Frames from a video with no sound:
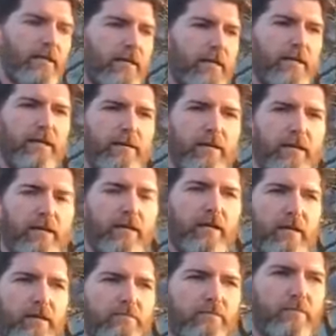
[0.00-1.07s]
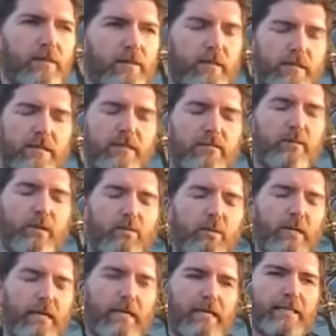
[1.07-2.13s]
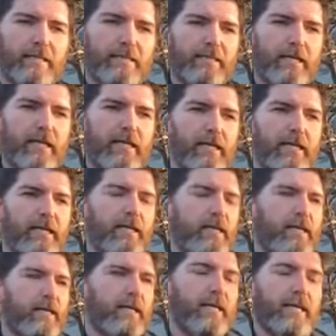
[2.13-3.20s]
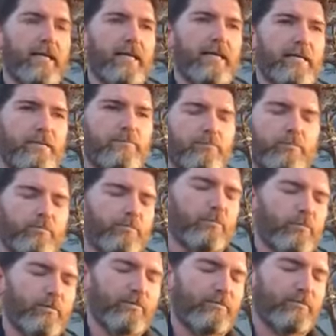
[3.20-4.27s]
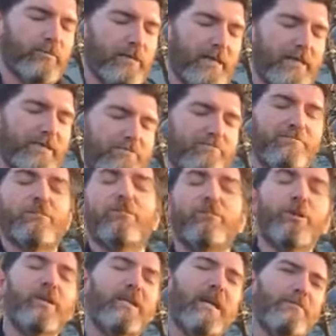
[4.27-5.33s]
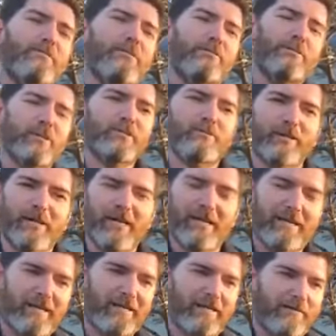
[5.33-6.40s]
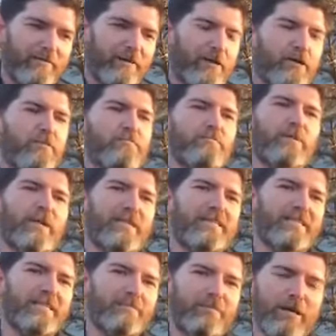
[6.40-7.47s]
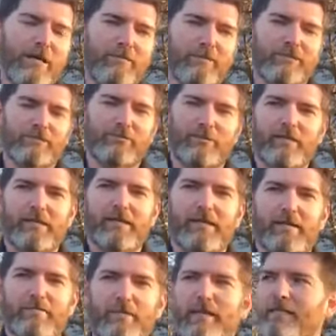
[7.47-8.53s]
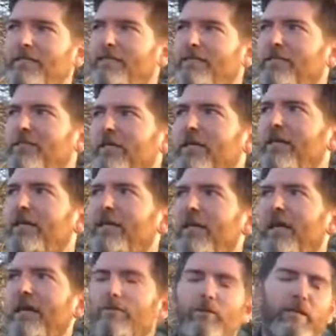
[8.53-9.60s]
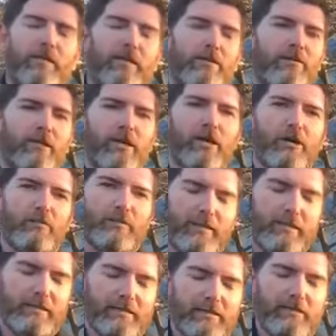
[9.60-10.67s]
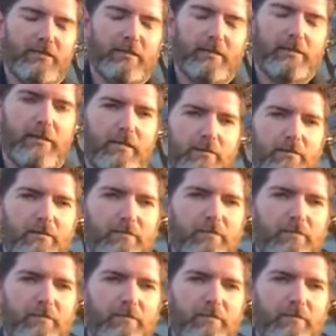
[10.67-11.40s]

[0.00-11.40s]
He listened to what we had to say, and he would not put Mitch McConnell on the phone, but he did promise to relay our message, and we can only hope that he's doing so.